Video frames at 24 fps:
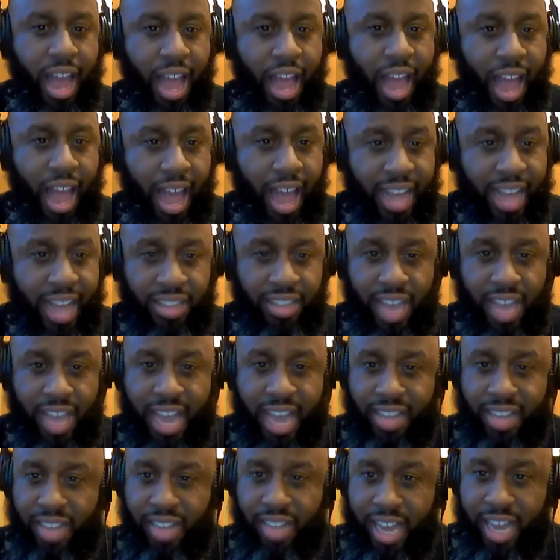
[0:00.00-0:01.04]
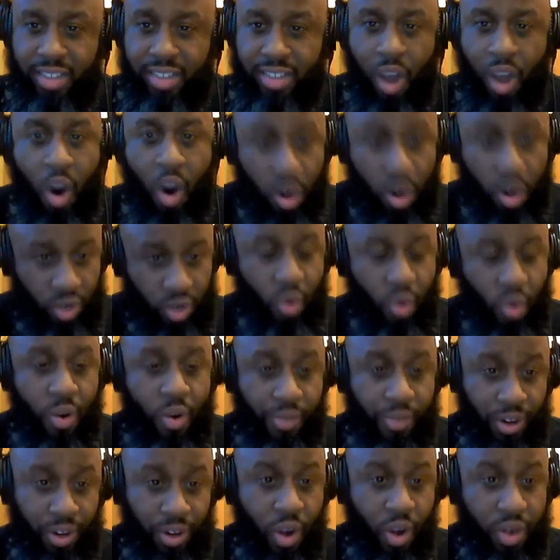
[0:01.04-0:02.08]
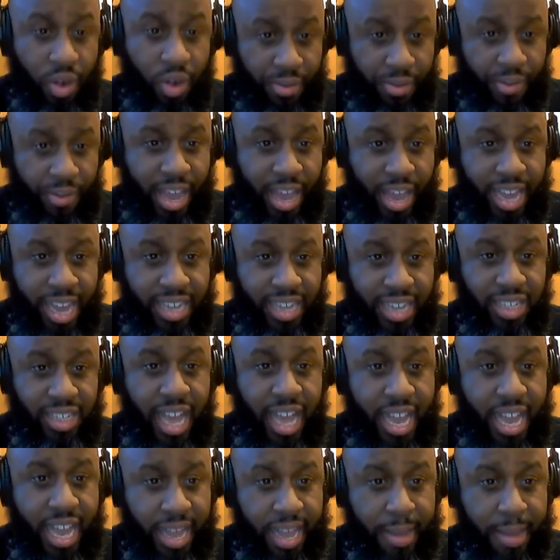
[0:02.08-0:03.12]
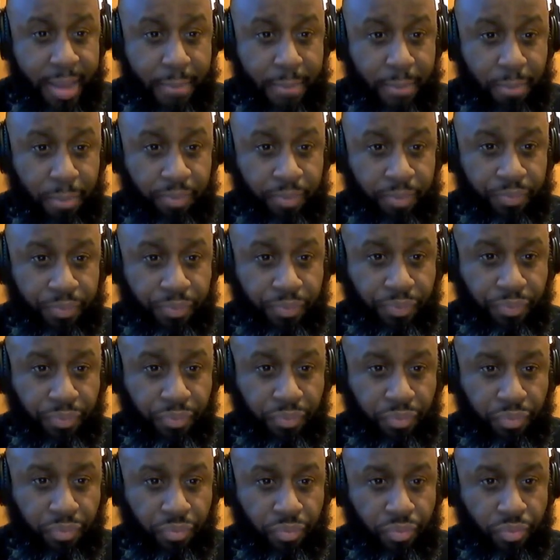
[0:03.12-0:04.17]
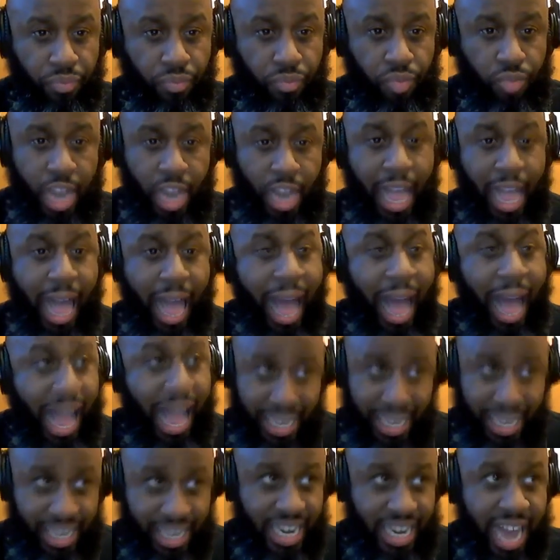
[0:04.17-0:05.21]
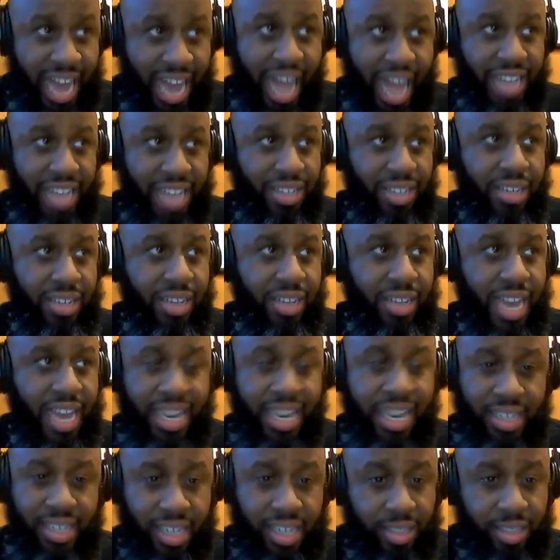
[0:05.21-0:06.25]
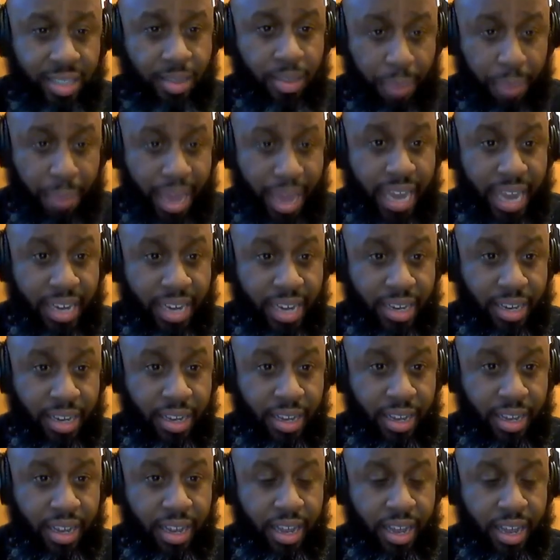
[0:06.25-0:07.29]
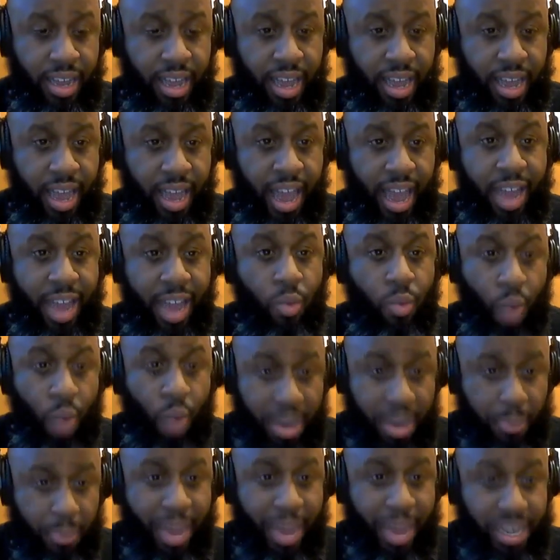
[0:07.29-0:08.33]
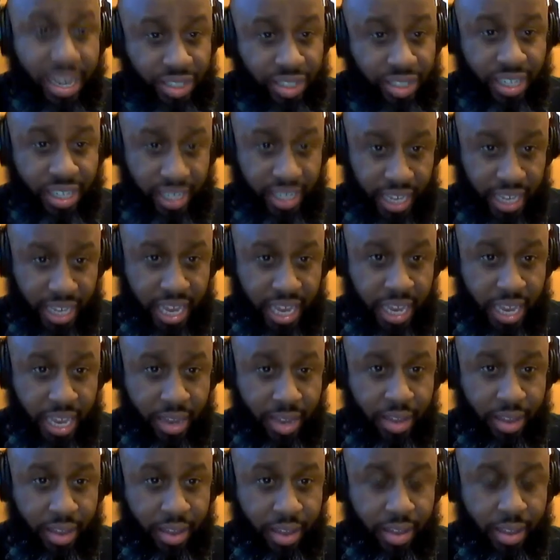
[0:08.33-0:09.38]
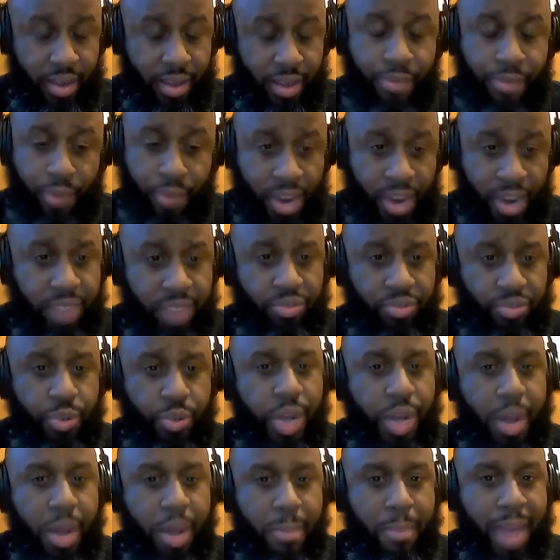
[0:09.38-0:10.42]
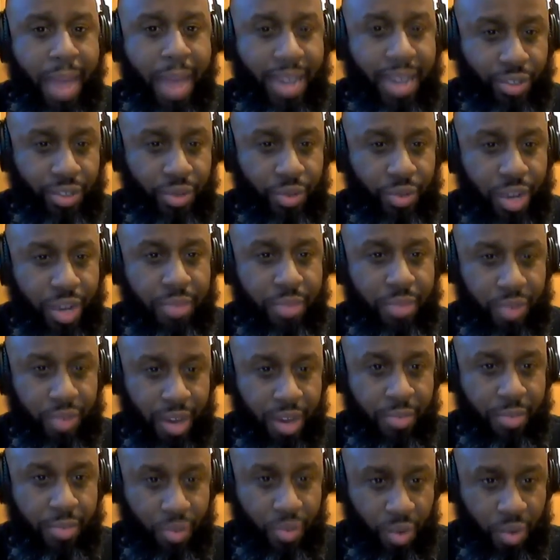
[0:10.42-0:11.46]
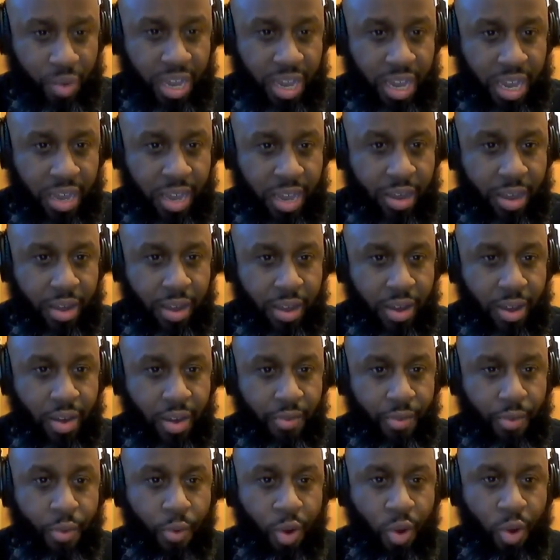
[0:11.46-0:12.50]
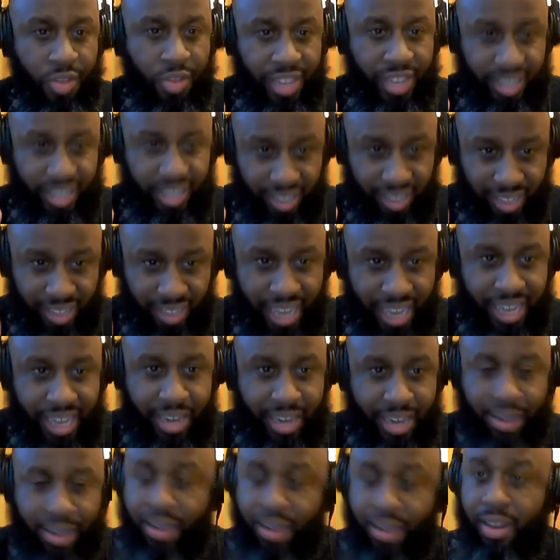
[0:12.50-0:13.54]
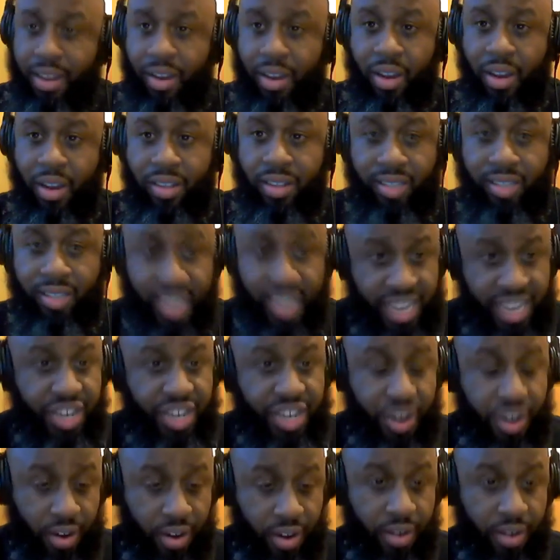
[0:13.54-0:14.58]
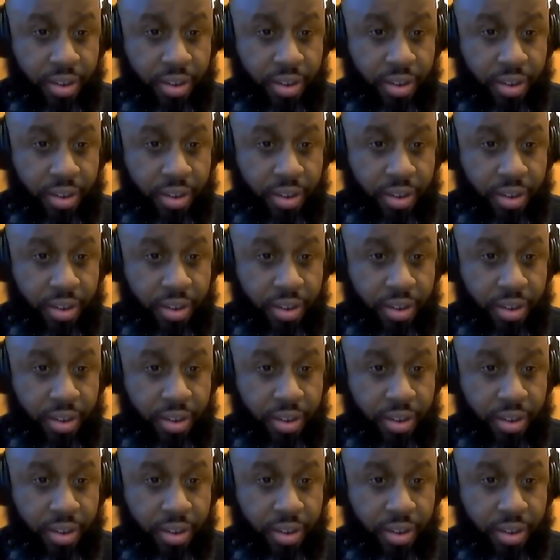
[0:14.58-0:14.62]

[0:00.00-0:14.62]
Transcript: as hardcore of a Cody fan as I am, I did not anticipate and wait patiently for him to come back to WWE for this second tenure